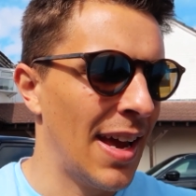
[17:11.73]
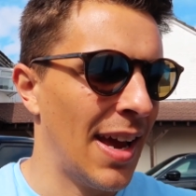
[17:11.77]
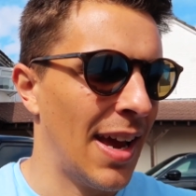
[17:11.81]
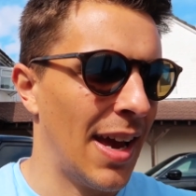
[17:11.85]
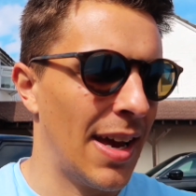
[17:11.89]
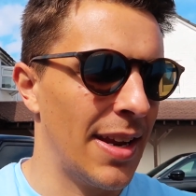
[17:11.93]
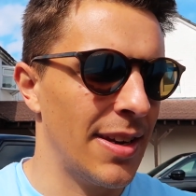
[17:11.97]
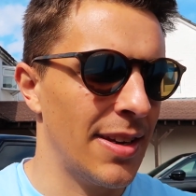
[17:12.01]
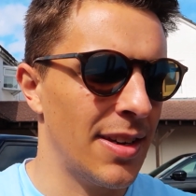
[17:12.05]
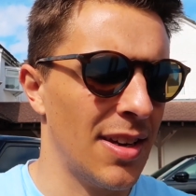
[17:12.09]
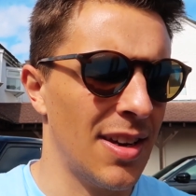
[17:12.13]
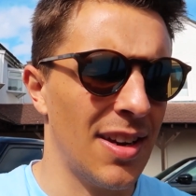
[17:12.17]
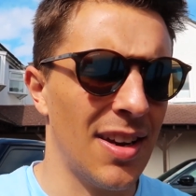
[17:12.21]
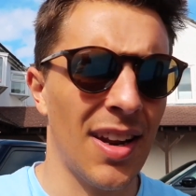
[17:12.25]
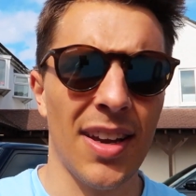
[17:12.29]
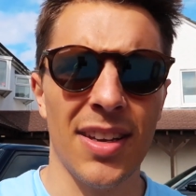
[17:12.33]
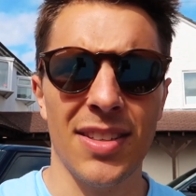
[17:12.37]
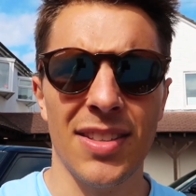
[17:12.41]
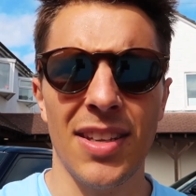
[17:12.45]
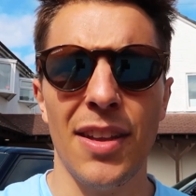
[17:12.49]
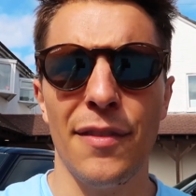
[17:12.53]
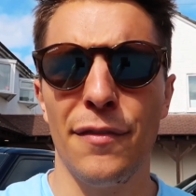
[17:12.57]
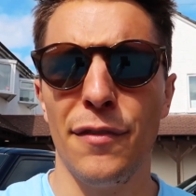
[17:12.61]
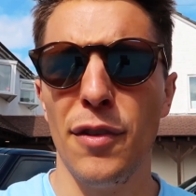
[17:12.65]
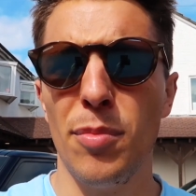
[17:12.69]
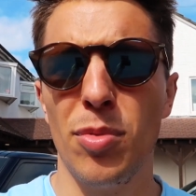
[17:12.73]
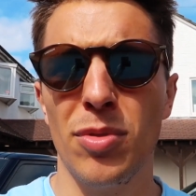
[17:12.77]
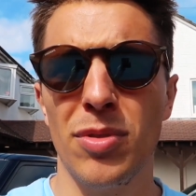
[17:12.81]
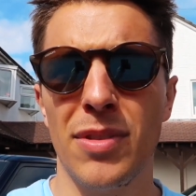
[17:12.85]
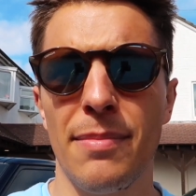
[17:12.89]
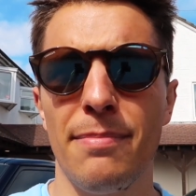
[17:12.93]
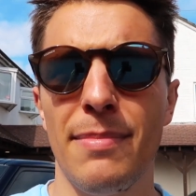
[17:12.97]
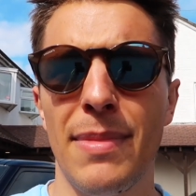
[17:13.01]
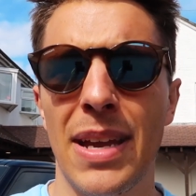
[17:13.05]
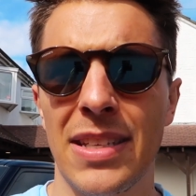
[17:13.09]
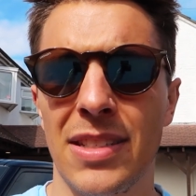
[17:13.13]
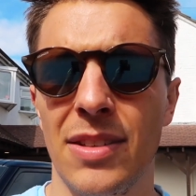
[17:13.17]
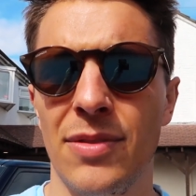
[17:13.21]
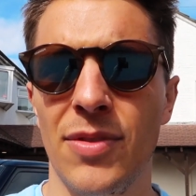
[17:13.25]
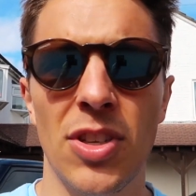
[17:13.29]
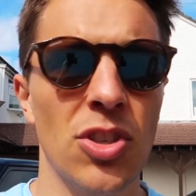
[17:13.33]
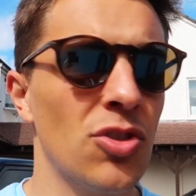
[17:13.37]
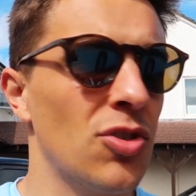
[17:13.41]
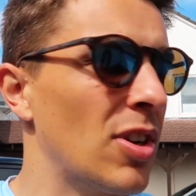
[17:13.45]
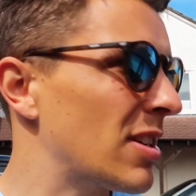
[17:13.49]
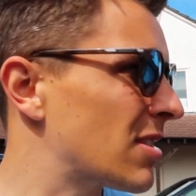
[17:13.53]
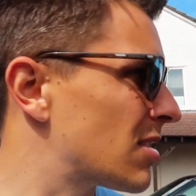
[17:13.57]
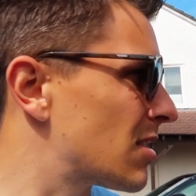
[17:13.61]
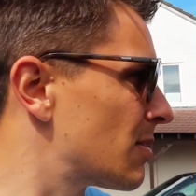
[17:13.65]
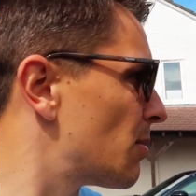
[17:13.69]
And like I say, football's a massive
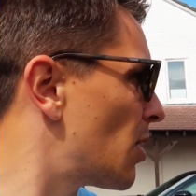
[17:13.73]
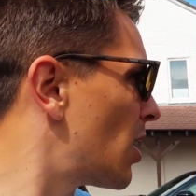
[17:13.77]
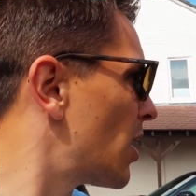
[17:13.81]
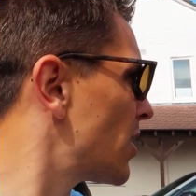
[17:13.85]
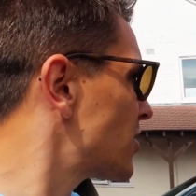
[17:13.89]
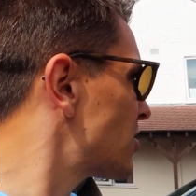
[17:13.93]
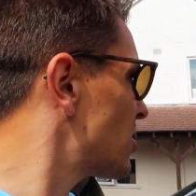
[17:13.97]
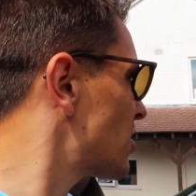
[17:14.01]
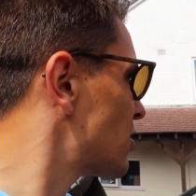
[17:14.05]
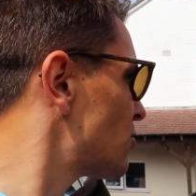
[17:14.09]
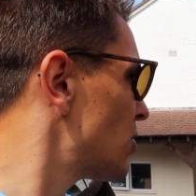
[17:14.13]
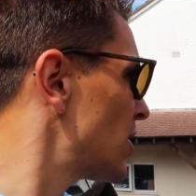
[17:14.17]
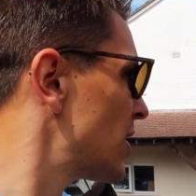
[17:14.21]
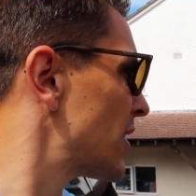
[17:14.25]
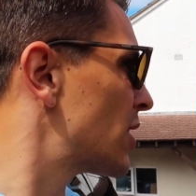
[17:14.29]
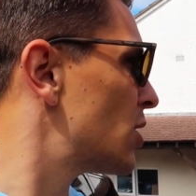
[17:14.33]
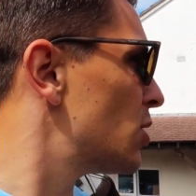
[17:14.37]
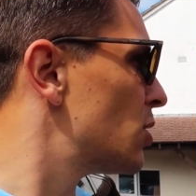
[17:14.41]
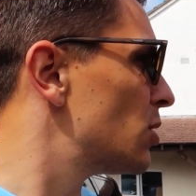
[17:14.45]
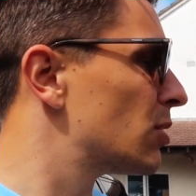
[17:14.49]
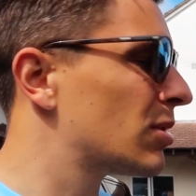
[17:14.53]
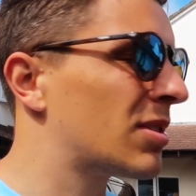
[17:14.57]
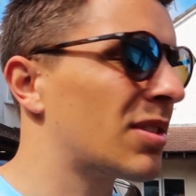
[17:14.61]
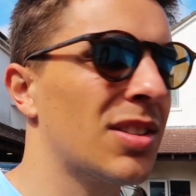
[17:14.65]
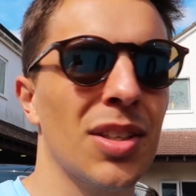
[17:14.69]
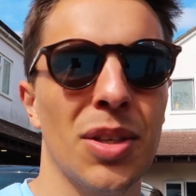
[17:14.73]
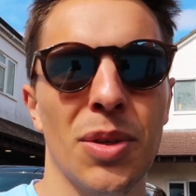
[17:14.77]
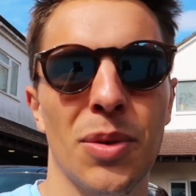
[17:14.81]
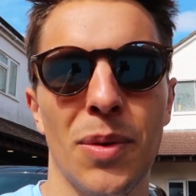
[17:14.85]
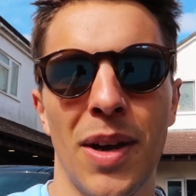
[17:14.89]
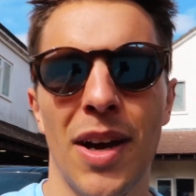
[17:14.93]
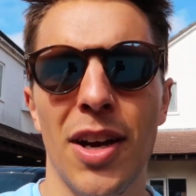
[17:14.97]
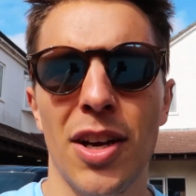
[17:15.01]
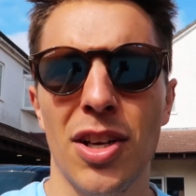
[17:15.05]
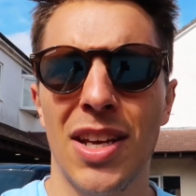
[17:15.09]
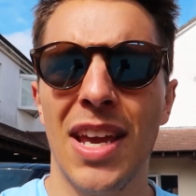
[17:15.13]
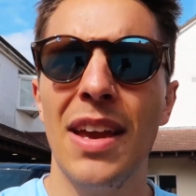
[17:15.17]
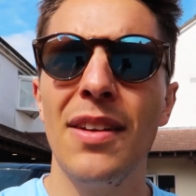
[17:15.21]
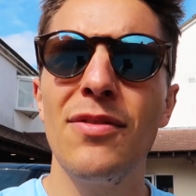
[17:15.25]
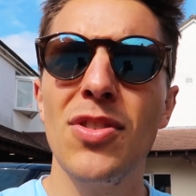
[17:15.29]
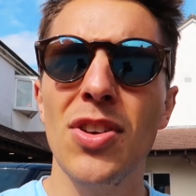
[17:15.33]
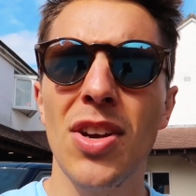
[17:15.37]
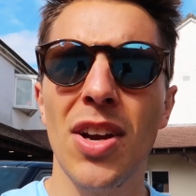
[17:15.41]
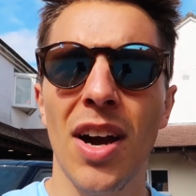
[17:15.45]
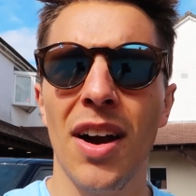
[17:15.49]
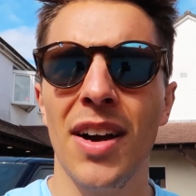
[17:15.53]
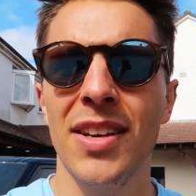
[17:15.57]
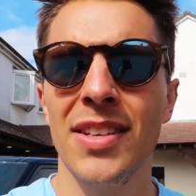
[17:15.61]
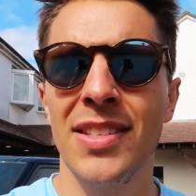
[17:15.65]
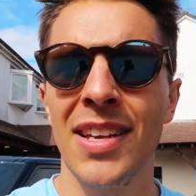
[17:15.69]
interest of mine, so it's really cool to give you
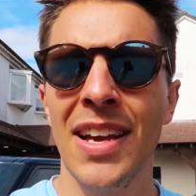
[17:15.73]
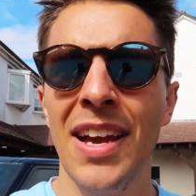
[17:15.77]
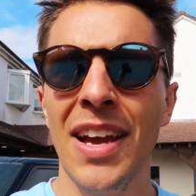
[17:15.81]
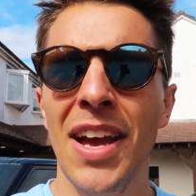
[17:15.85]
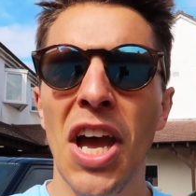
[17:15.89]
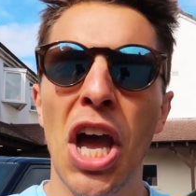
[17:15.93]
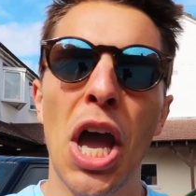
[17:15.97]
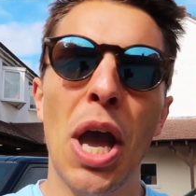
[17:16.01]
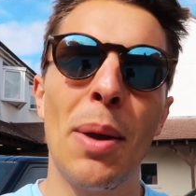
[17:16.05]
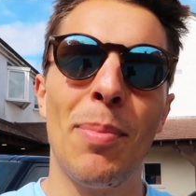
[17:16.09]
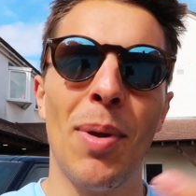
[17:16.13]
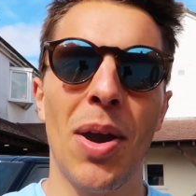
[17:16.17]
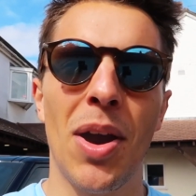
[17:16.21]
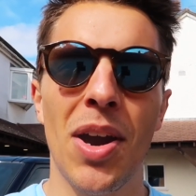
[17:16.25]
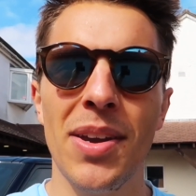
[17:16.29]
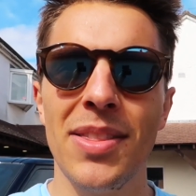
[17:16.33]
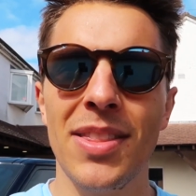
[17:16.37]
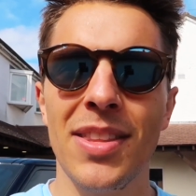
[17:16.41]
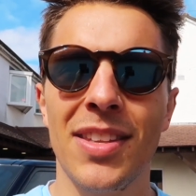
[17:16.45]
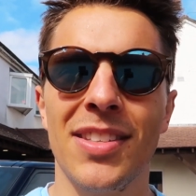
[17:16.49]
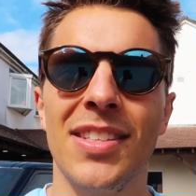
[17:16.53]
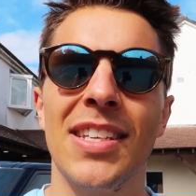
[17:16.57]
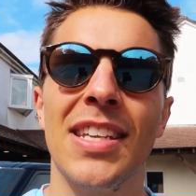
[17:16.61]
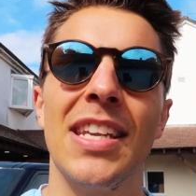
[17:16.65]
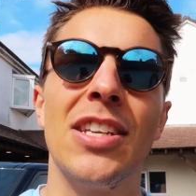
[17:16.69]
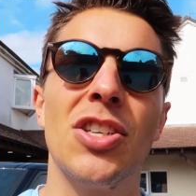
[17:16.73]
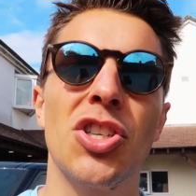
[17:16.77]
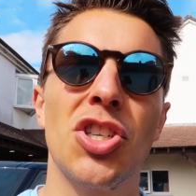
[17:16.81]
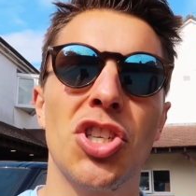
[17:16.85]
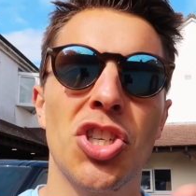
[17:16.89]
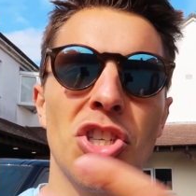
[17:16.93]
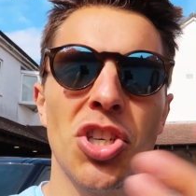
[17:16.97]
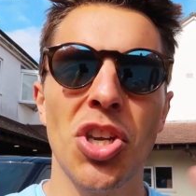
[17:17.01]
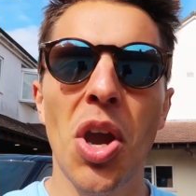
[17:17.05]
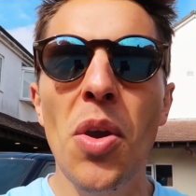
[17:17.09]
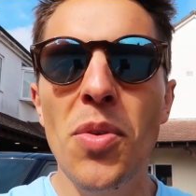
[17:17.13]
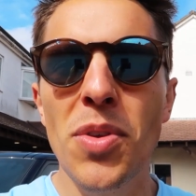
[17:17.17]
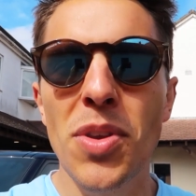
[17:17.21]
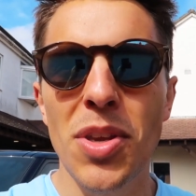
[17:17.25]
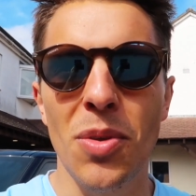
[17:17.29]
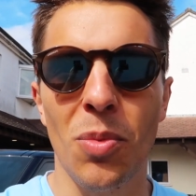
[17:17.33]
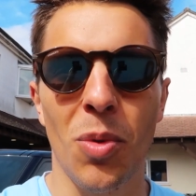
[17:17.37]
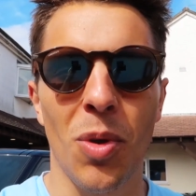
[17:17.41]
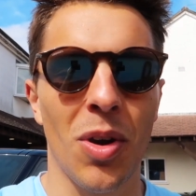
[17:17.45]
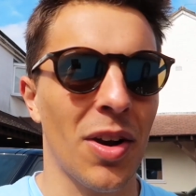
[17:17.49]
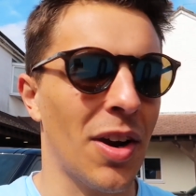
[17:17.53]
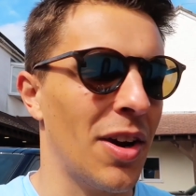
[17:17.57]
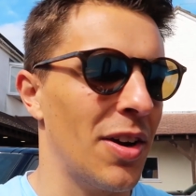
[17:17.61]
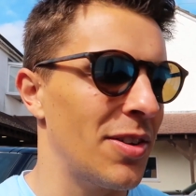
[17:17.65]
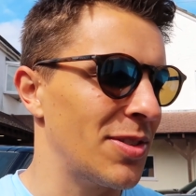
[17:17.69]
guys a behind the scenes, show you
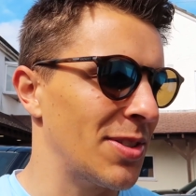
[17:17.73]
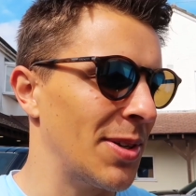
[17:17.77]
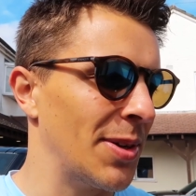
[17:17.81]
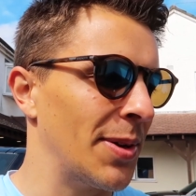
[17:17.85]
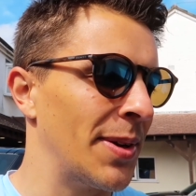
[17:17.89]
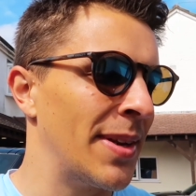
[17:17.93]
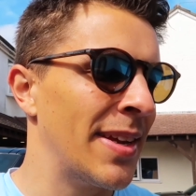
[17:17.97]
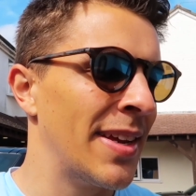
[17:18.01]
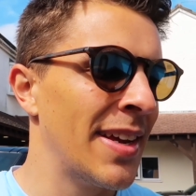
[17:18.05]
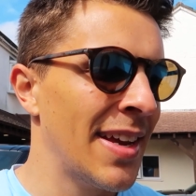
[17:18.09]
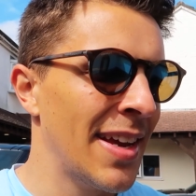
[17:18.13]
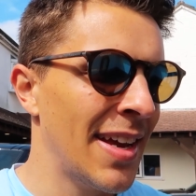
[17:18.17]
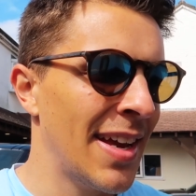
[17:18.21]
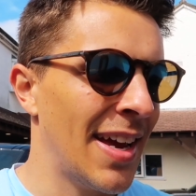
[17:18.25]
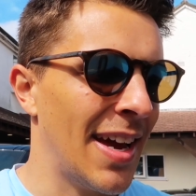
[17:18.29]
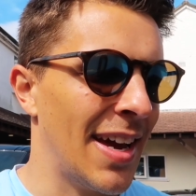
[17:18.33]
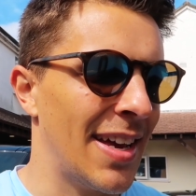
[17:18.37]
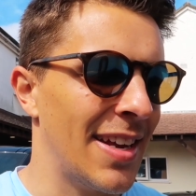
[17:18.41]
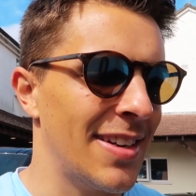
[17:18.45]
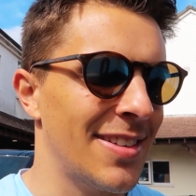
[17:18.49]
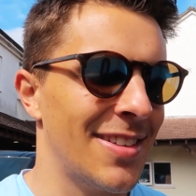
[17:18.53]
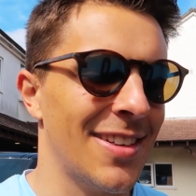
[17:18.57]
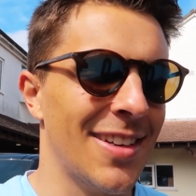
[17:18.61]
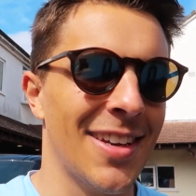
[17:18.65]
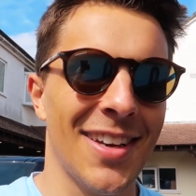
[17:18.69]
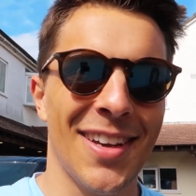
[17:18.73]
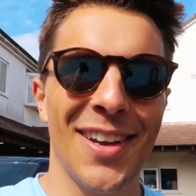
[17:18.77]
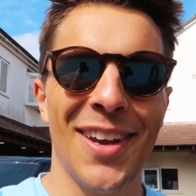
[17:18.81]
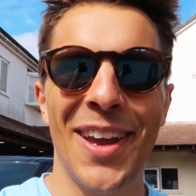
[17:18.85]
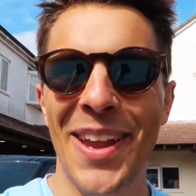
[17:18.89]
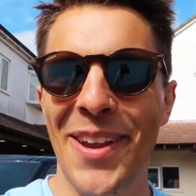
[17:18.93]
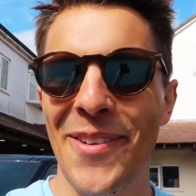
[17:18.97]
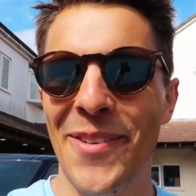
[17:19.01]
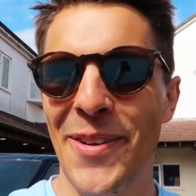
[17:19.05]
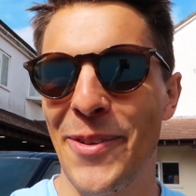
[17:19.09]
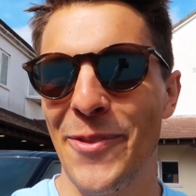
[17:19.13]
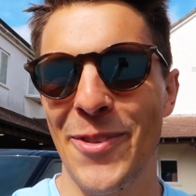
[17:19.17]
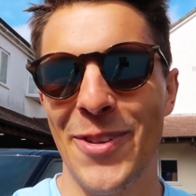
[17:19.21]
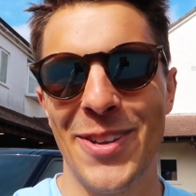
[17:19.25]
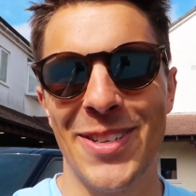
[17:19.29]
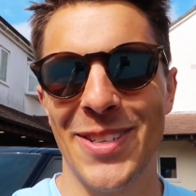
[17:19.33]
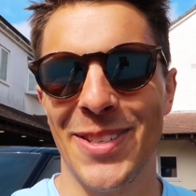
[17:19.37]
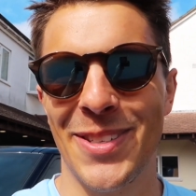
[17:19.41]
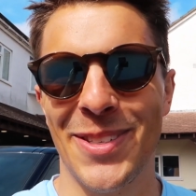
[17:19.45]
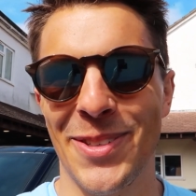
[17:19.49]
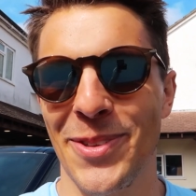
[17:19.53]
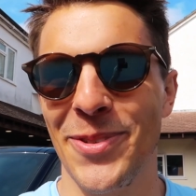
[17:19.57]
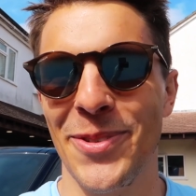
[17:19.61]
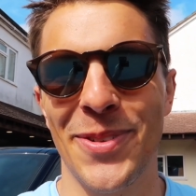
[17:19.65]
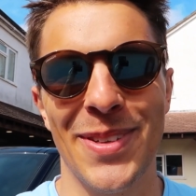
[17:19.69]
what goes on, and hearing Rich's
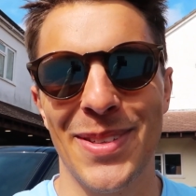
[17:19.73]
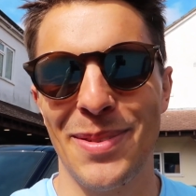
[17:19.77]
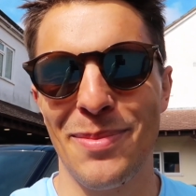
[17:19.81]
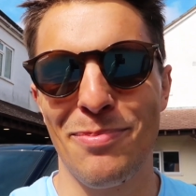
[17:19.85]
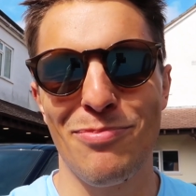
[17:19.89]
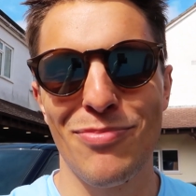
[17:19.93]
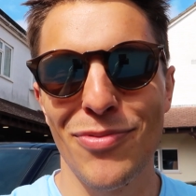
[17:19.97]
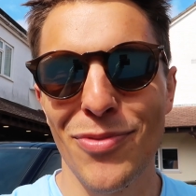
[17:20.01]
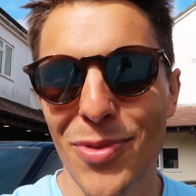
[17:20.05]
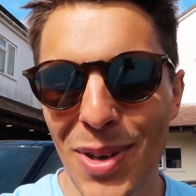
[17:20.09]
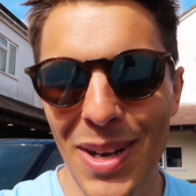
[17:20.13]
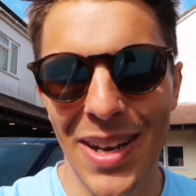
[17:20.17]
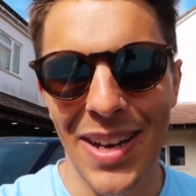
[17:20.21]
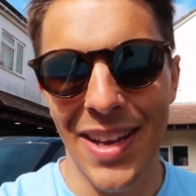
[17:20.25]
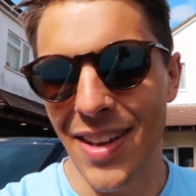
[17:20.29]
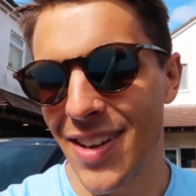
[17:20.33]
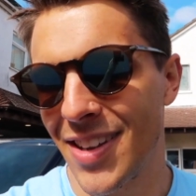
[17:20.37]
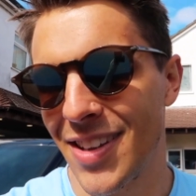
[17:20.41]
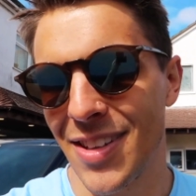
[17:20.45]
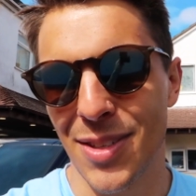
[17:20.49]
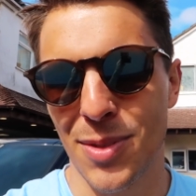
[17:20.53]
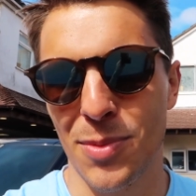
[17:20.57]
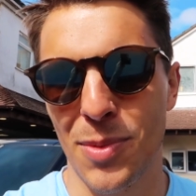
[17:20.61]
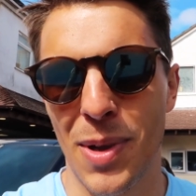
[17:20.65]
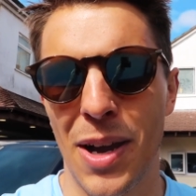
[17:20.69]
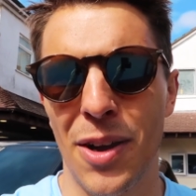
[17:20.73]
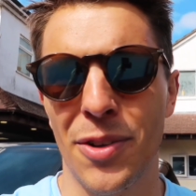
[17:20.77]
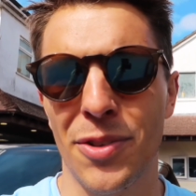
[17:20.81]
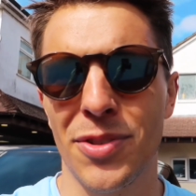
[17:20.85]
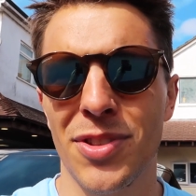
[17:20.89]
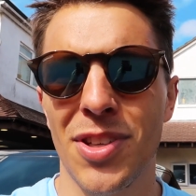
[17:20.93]
stories are brilliant as well.